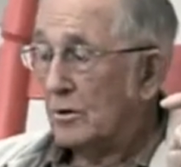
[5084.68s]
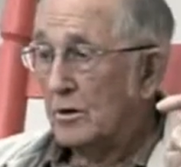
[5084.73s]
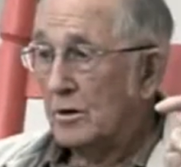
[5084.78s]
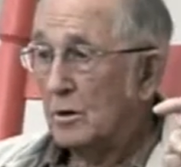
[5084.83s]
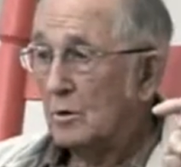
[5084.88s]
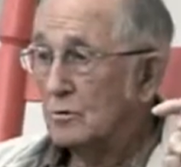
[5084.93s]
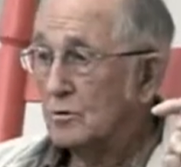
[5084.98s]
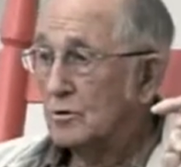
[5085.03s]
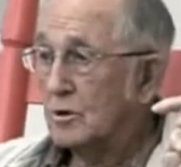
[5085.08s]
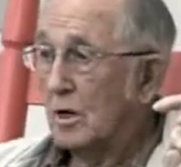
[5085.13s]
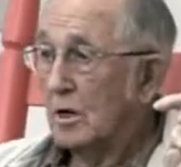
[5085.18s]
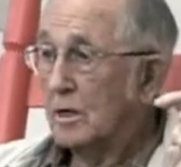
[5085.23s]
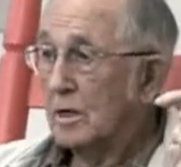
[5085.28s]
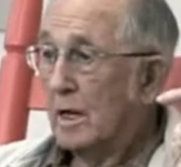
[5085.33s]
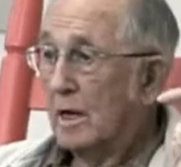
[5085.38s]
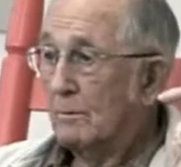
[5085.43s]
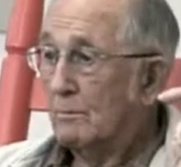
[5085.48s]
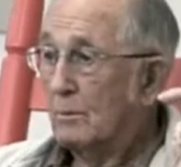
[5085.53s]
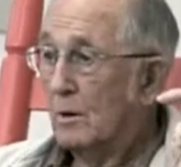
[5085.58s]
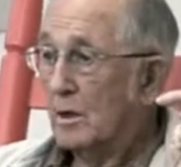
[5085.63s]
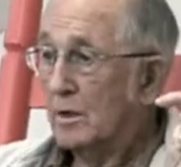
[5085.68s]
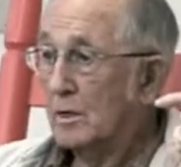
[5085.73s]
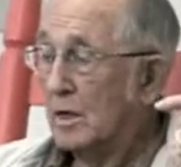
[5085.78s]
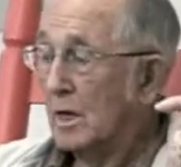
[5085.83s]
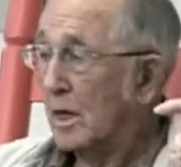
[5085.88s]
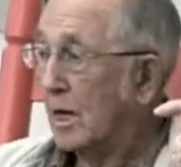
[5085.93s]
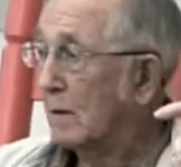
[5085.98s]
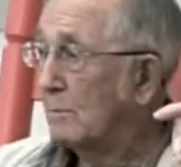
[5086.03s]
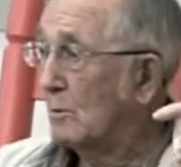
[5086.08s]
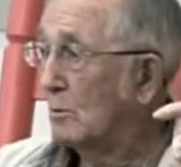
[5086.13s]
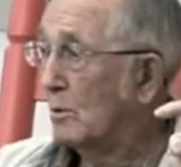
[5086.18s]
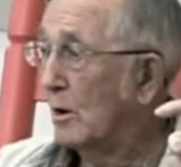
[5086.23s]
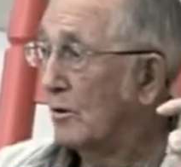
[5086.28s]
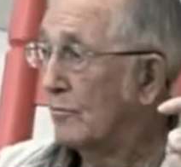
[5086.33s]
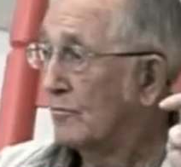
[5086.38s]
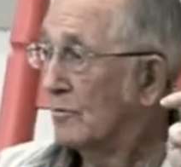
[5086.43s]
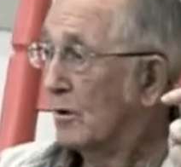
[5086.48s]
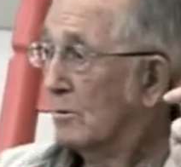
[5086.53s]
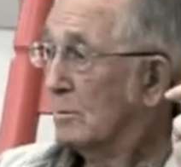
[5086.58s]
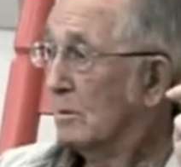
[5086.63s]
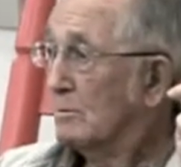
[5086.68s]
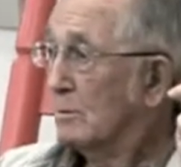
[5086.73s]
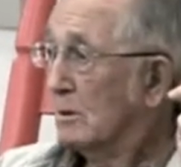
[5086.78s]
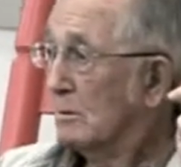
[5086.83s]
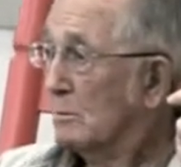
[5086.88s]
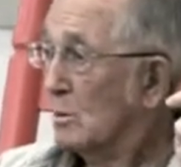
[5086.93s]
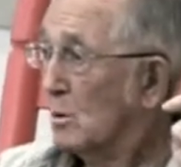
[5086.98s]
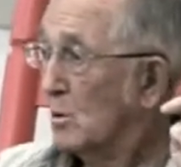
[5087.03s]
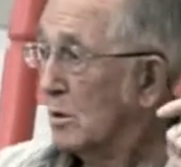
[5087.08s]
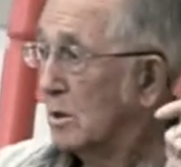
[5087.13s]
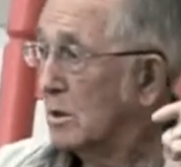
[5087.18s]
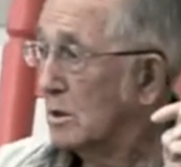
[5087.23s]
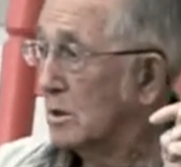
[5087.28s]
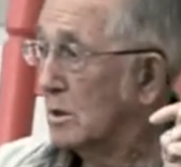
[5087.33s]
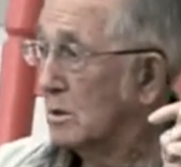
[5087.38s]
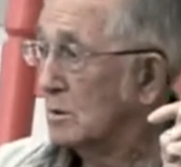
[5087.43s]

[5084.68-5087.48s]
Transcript: they don't slide that plate of ham away from them in morning